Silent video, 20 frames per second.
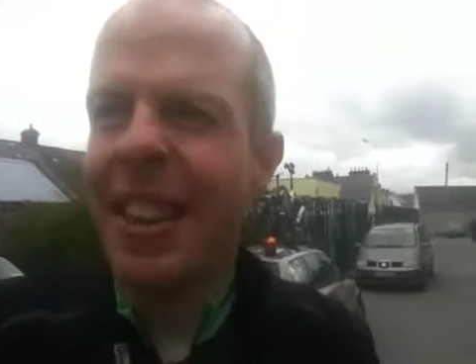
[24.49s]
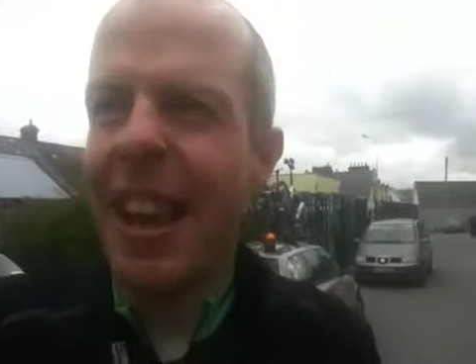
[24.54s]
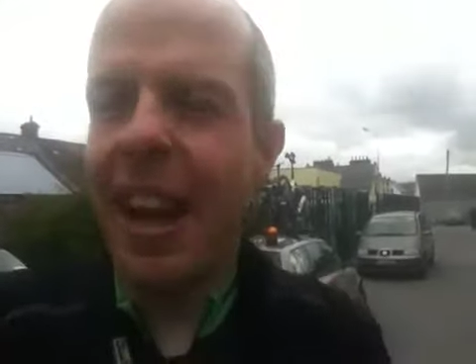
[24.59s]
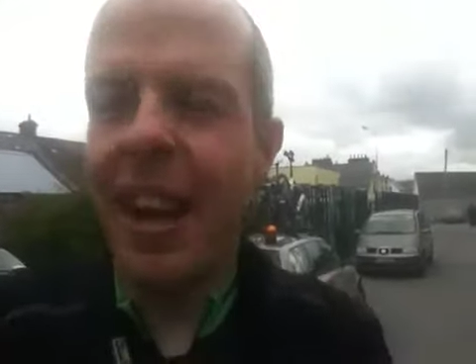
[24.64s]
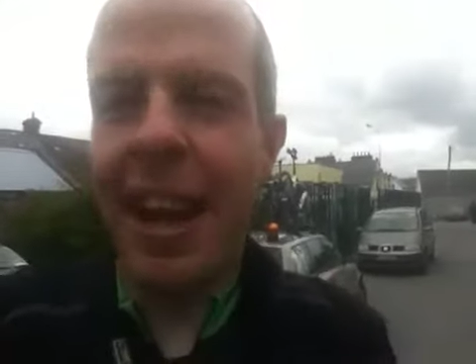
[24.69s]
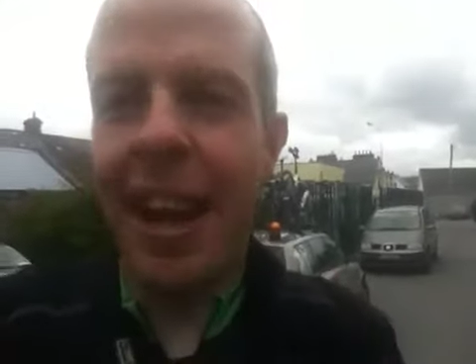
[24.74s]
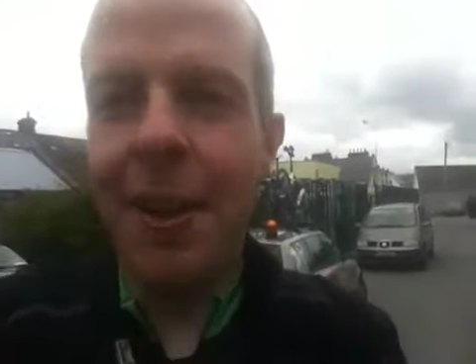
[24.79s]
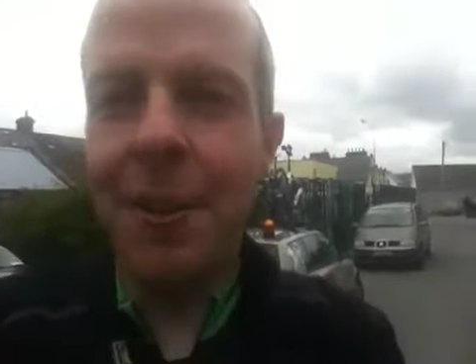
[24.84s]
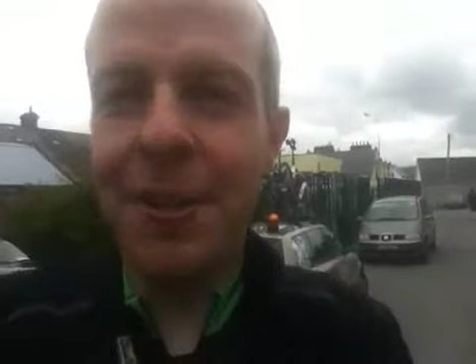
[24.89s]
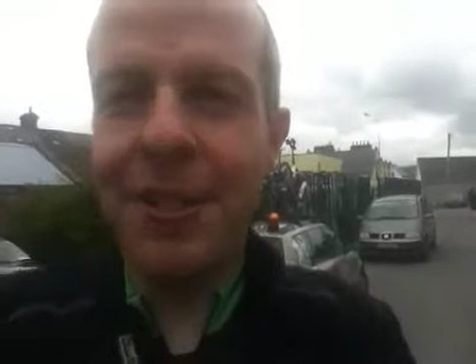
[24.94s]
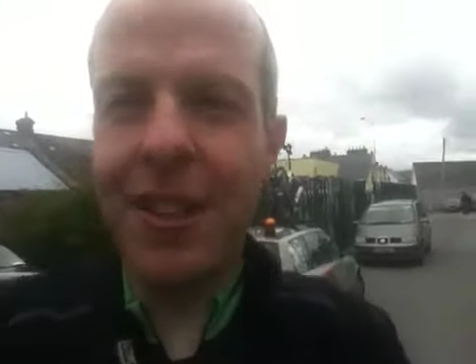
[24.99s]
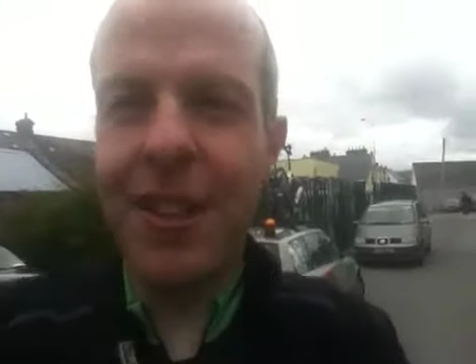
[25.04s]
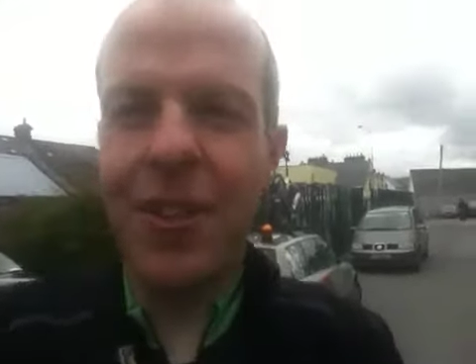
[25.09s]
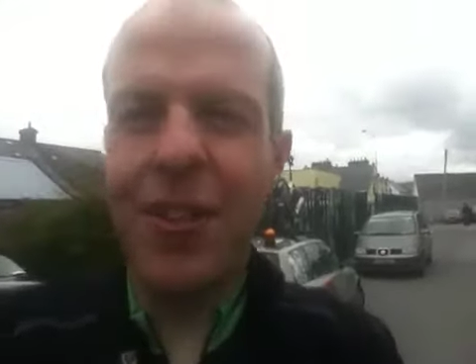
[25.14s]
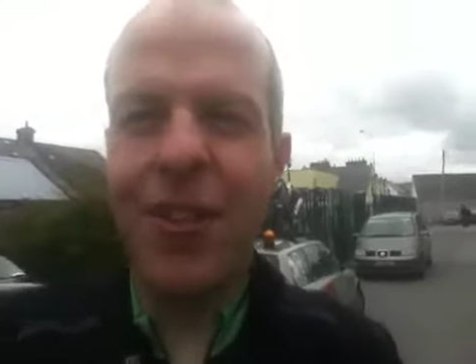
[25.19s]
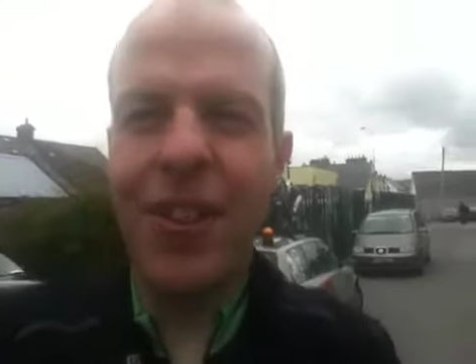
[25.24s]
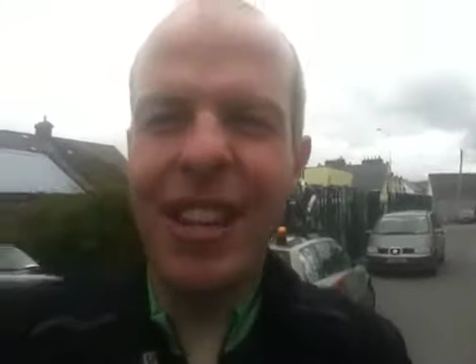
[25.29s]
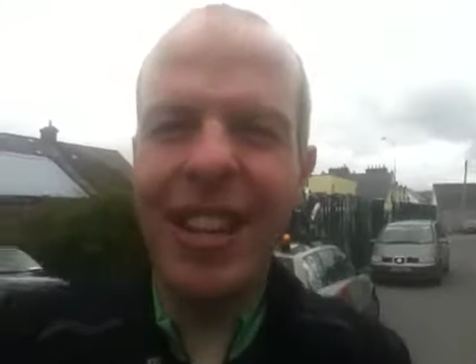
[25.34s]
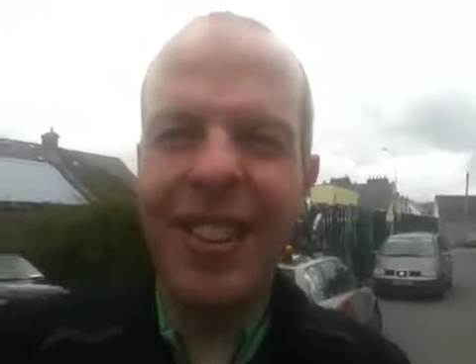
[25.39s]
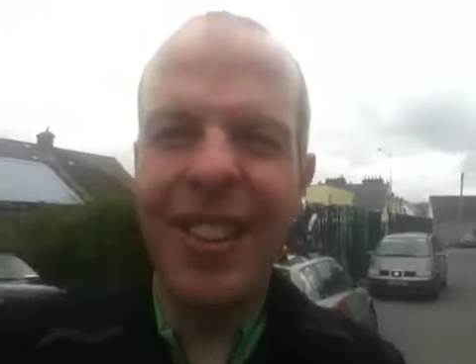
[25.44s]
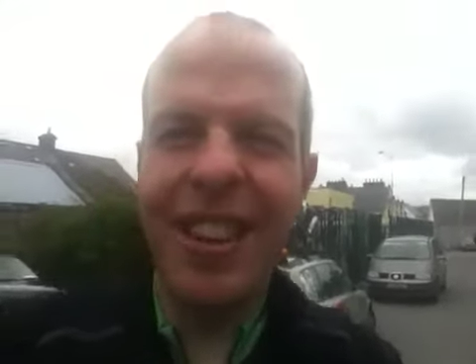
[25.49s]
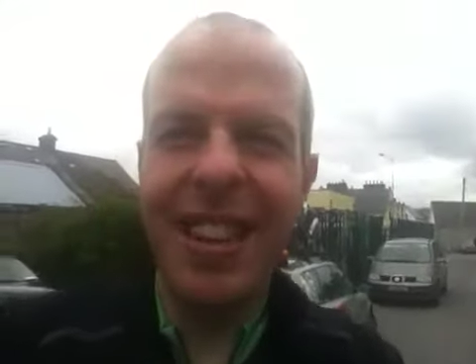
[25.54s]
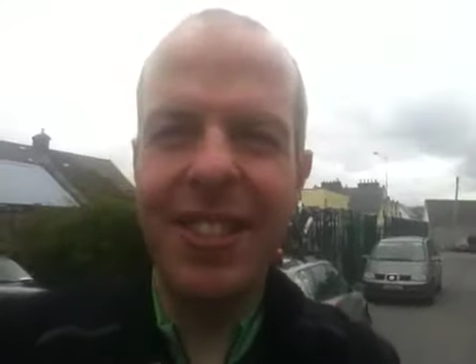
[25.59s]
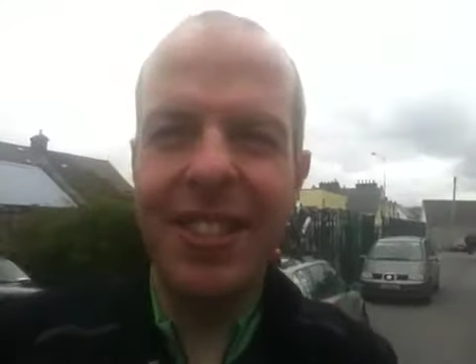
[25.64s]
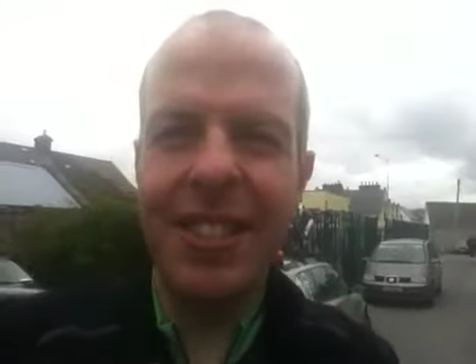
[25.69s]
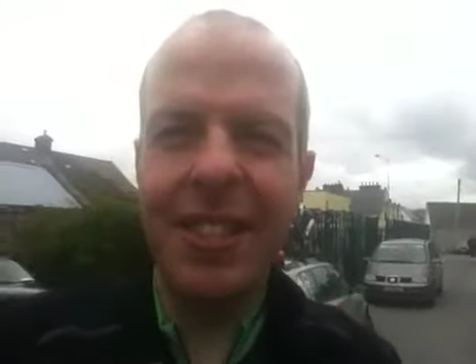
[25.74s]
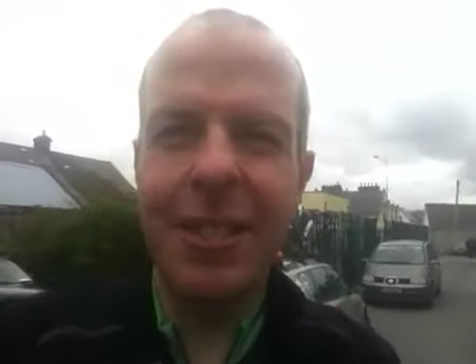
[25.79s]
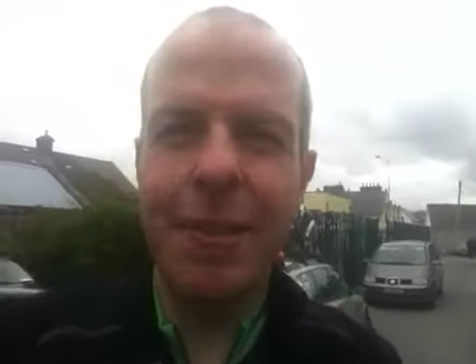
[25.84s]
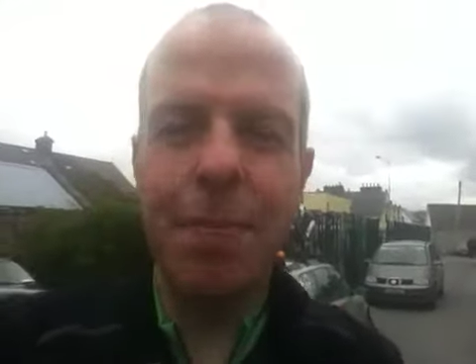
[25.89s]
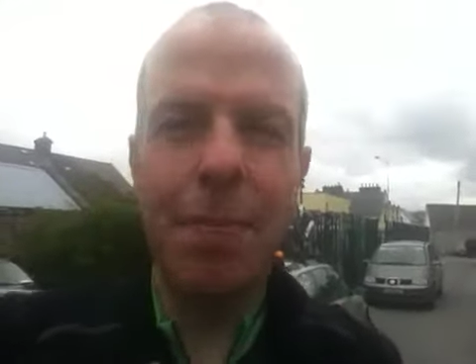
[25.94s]
I was in three
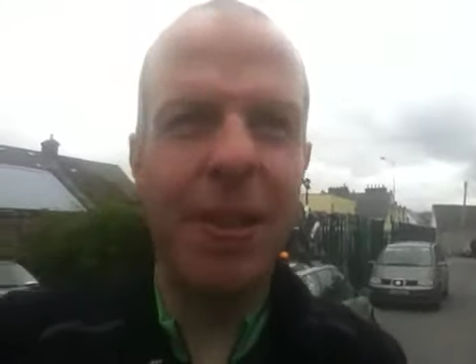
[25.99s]
crashes,